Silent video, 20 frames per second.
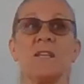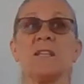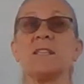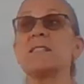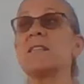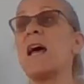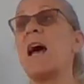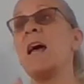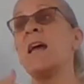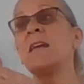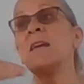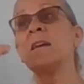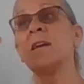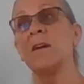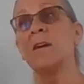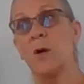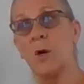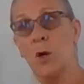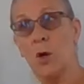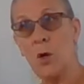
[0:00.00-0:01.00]
is a
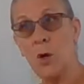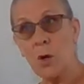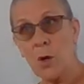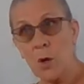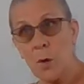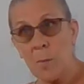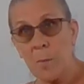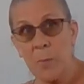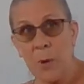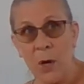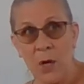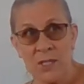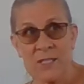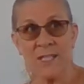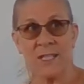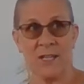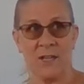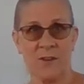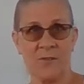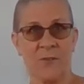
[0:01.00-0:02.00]

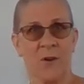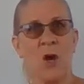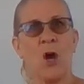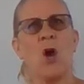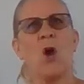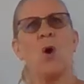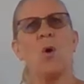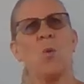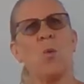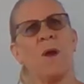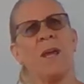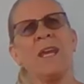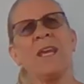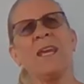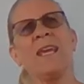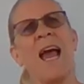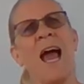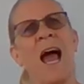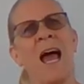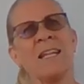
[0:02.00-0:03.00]
positive. We
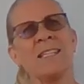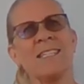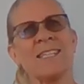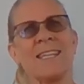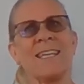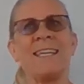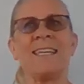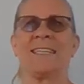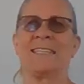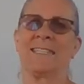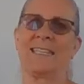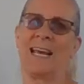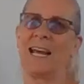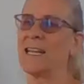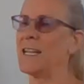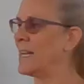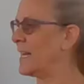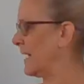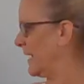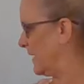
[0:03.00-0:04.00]
can't get a
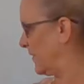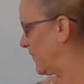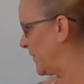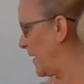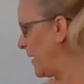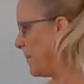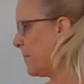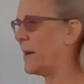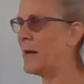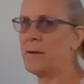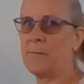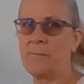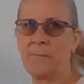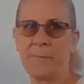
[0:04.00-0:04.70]
negative number.